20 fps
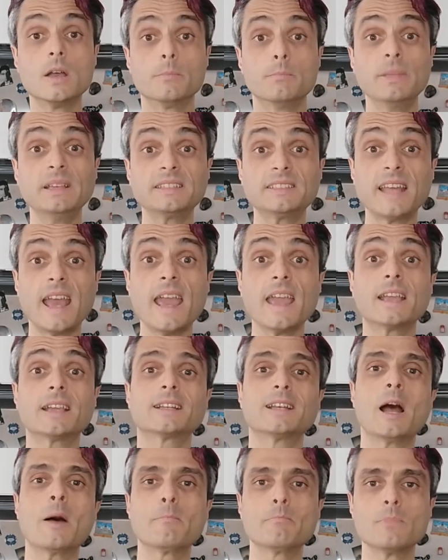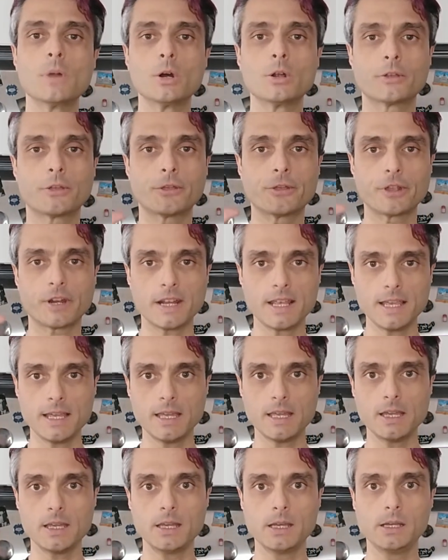Mistake number
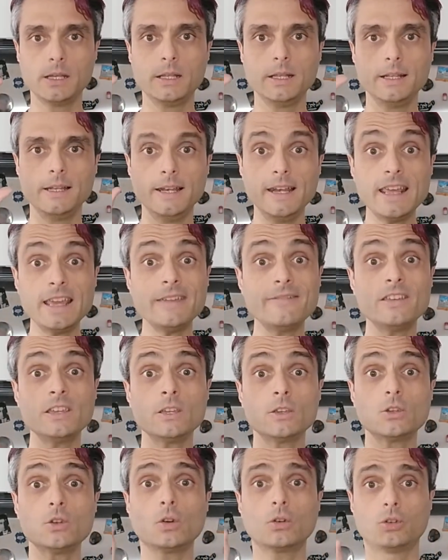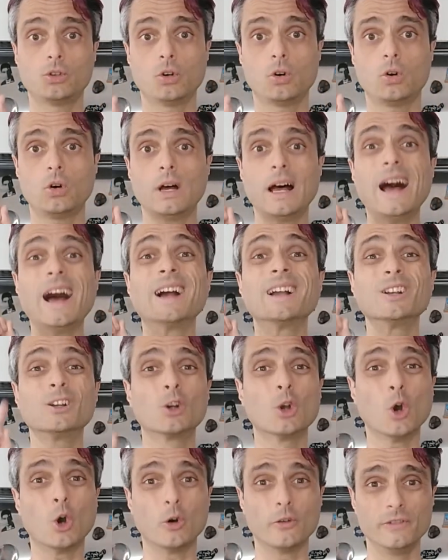3, leaving your dough
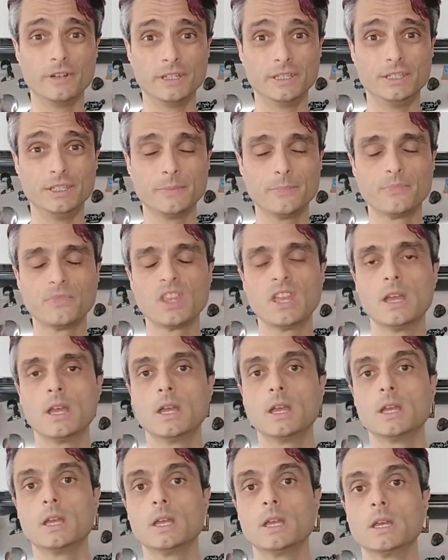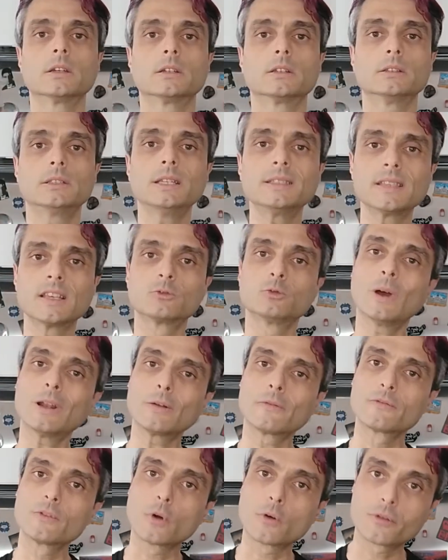uncovered. This is one
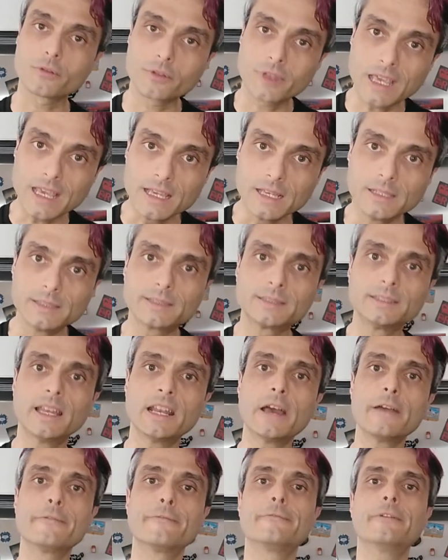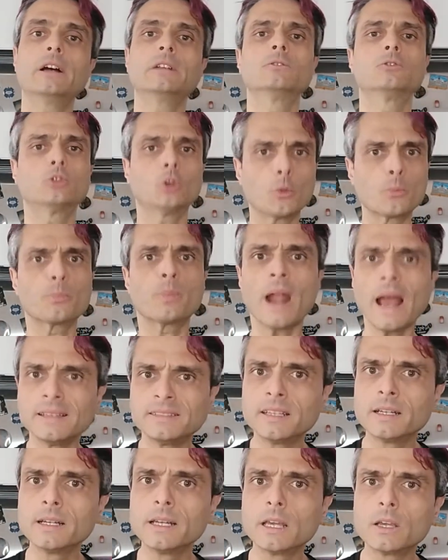of those things that I find
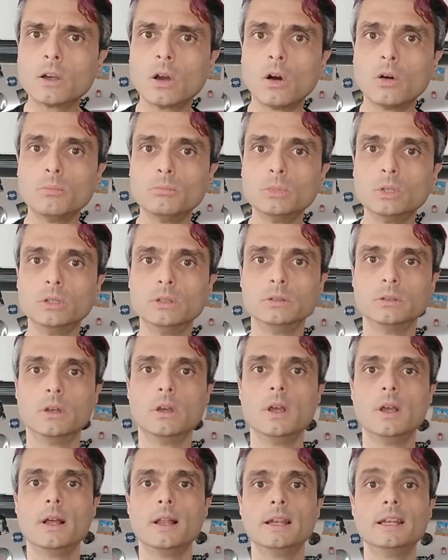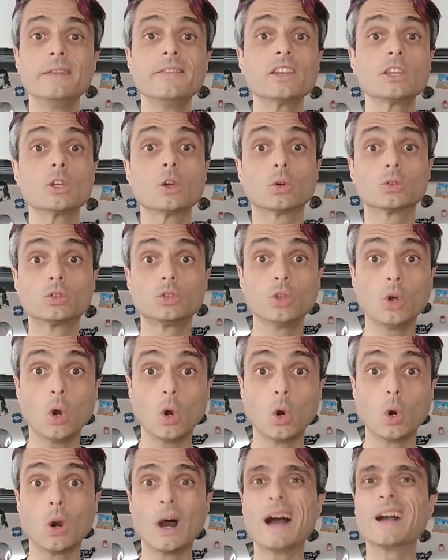surprisingly common. Leaving your
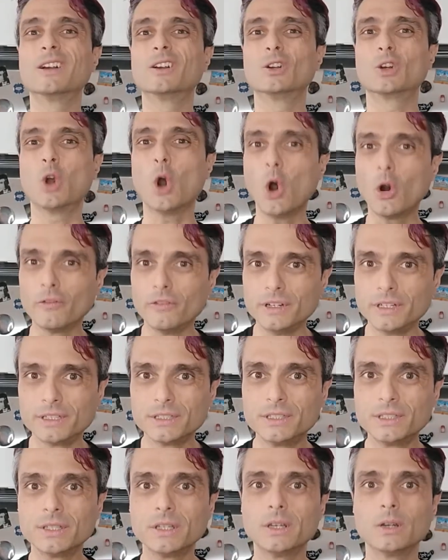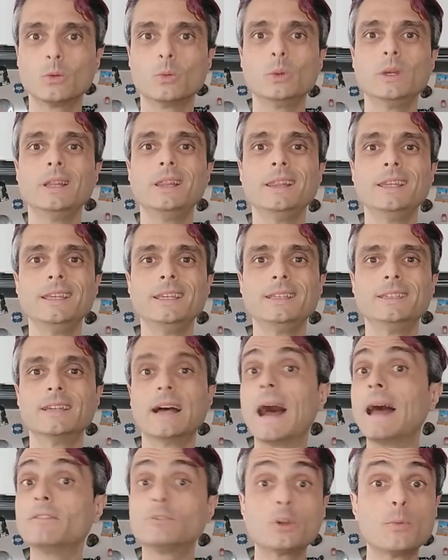dough uncovered will lead
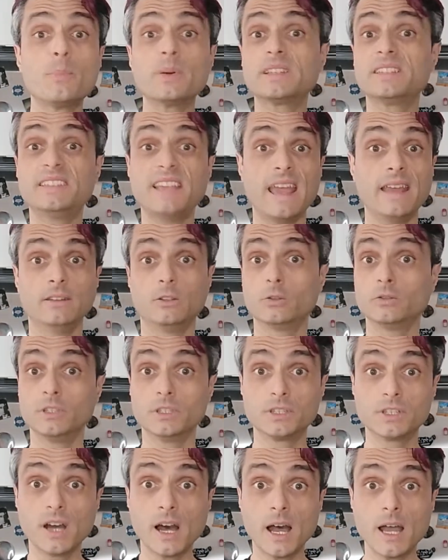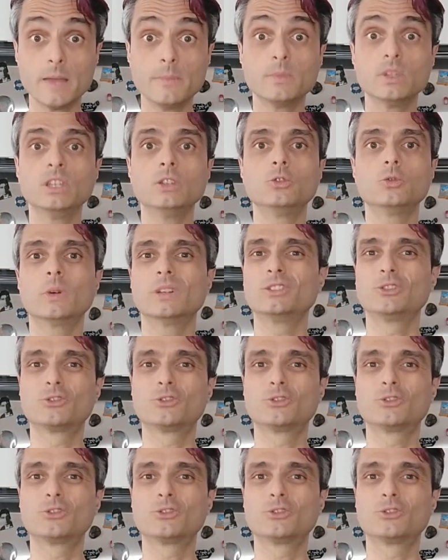100% of the time into a